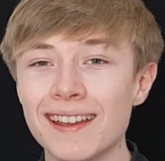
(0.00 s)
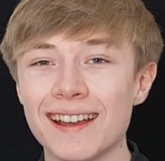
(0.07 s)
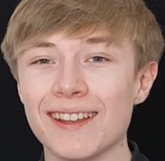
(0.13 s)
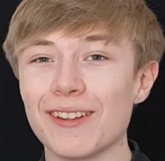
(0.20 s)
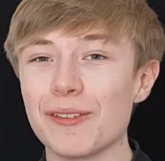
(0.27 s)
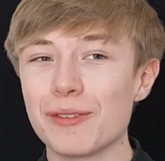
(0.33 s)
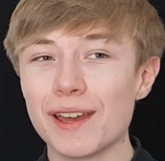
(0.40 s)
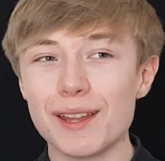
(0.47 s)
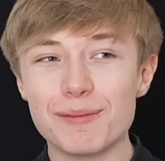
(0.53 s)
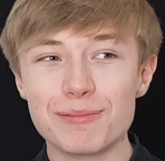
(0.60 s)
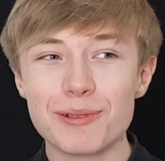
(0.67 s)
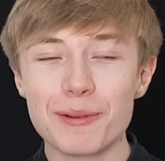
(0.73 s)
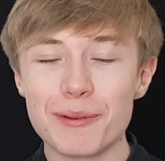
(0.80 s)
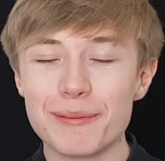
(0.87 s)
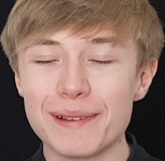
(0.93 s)
and I've had
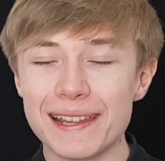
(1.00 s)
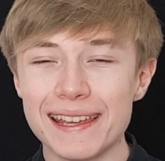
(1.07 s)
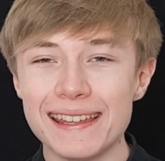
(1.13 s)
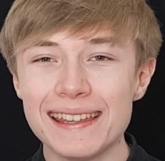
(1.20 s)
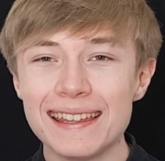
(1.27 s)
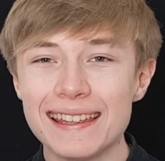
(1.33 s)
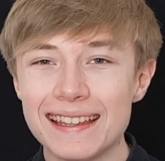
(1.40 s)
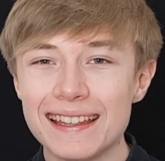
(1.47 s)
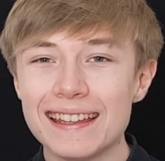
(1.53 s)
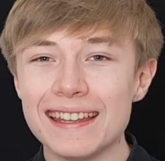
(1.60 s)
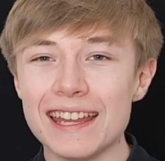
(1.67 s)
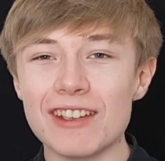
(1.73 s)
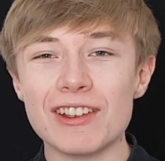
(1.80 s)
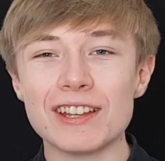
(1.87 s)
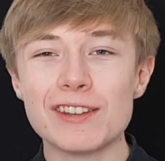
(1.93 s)
probably
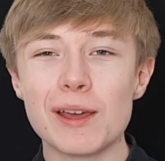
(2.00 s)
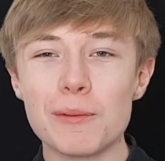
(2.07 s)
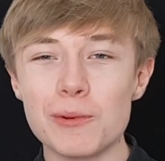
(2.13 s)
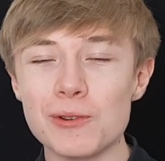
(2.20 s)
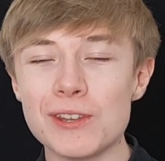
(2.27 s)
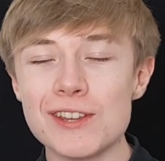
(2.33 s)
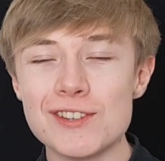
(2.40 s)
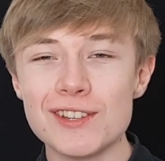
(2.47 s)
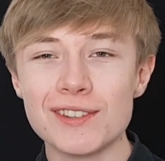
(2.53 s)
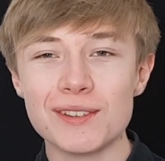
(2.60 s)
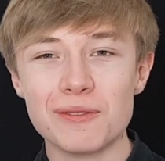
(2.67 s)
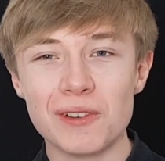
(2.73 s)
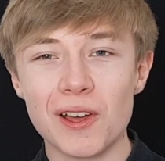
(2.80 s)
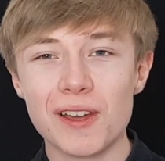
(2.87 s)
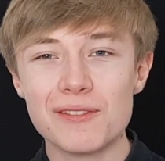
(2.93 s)
nearing double digits
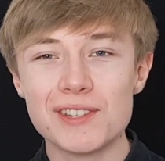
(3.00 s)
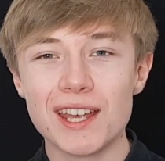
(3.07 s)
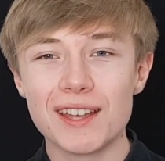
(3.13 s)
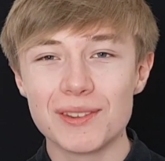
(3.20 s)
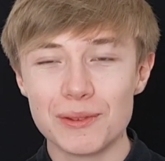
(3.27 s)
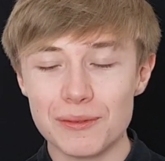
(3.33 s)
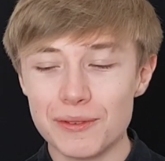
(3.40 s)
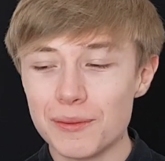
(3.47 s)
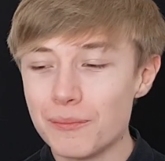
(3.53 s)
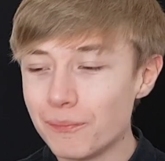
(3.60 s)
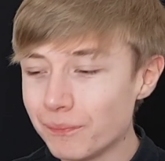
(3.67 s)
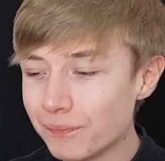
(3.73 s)
of live chats with them.